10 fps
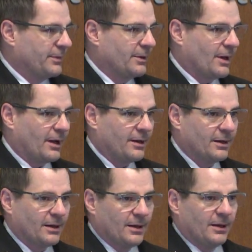Okay?
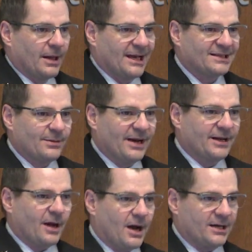
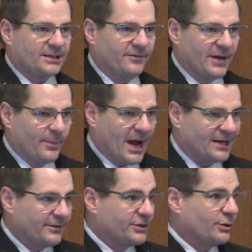Estimated cost of
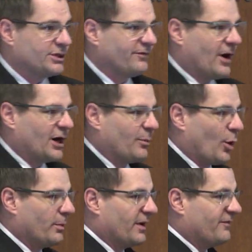impact to the Tulsa Fire
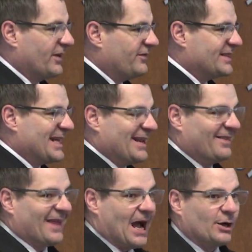Department at
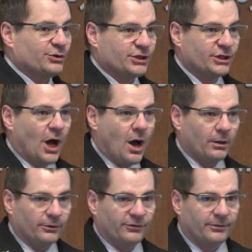
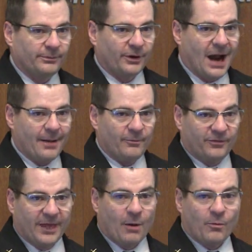$15,000
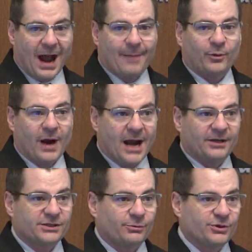for that
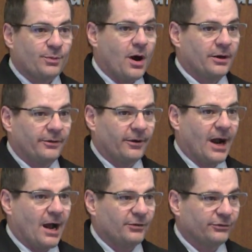apparatus to respond to their
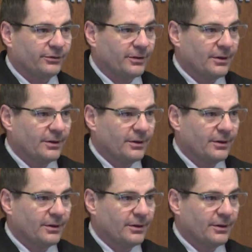house.